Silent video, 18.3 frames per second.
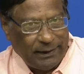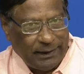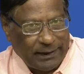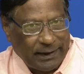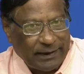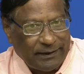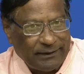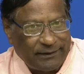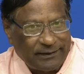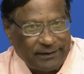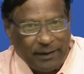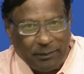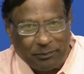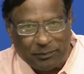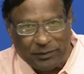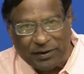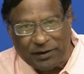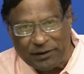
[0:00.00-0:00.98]

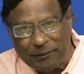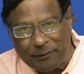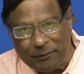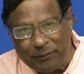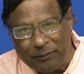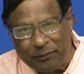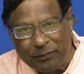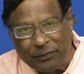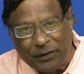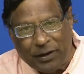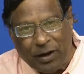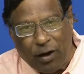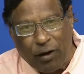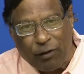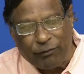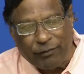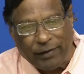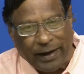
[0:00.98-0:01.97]
concept
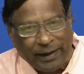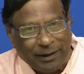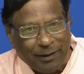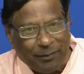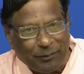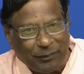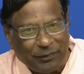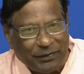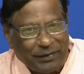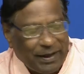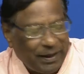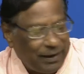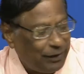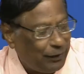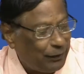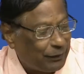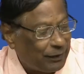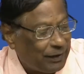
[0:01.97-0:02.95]
of atoms
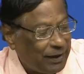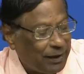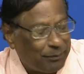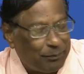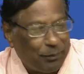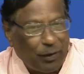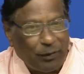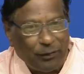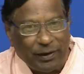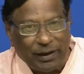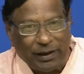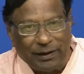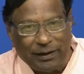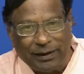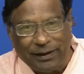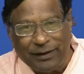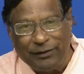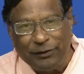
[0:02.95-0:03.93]
and nuclear
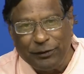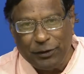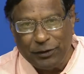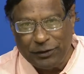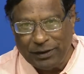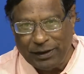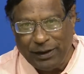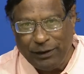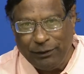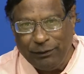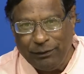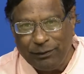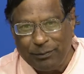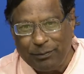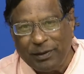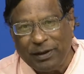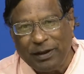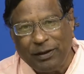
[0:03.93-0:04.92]
power is not new,
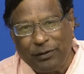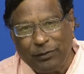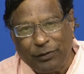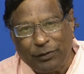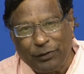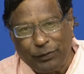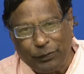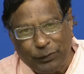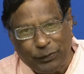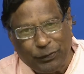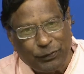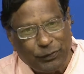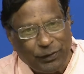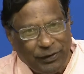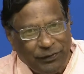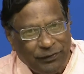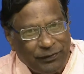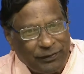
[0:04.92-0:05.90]
but it was known to
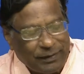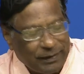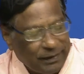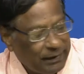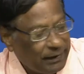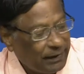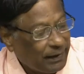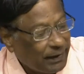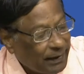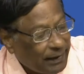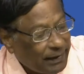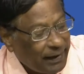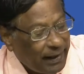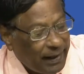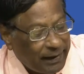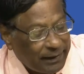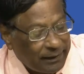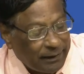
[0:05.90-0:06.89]
us,
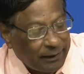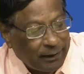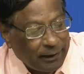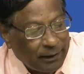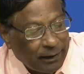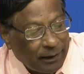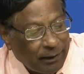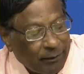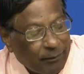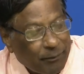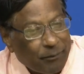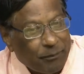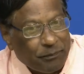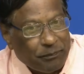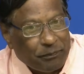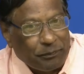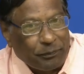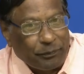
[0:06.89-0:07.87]
and
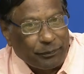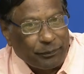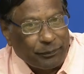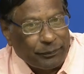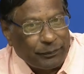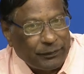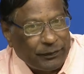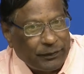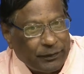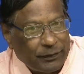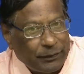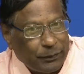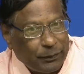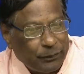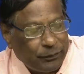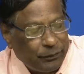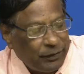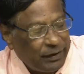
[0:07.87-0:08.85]

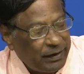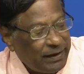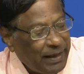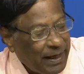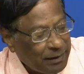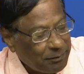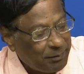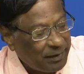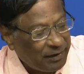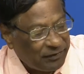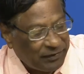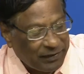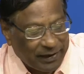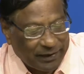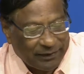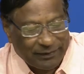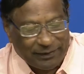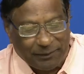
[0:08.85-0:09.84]
so with that
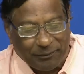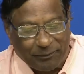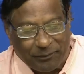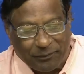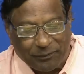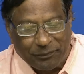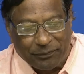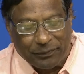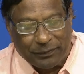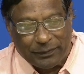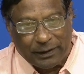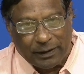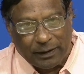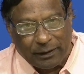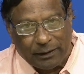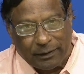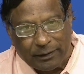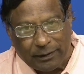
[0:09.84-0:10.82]
basics
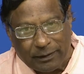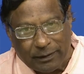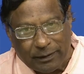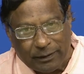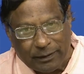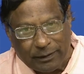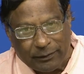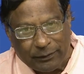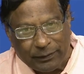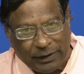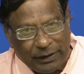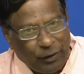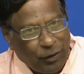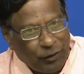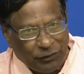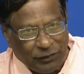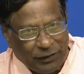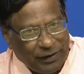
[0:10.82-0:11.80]
we
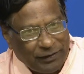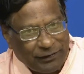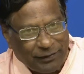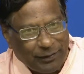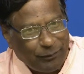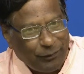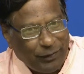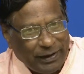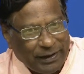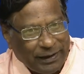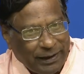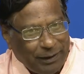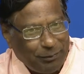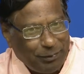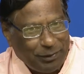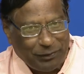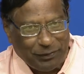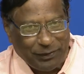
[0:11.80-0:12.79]
lost it somewhere
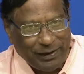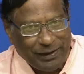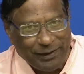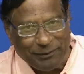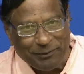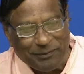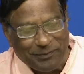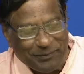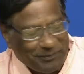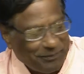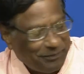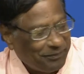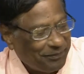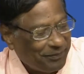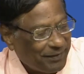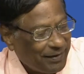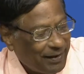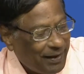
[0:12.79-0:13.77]
in between,
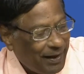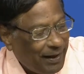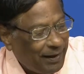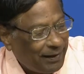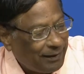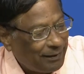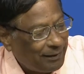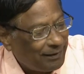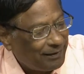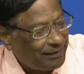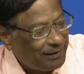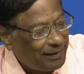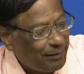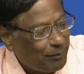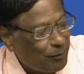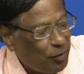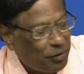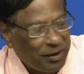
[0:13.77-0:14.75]
and
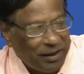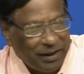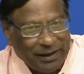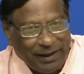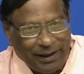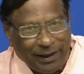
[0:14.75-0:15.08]
the modern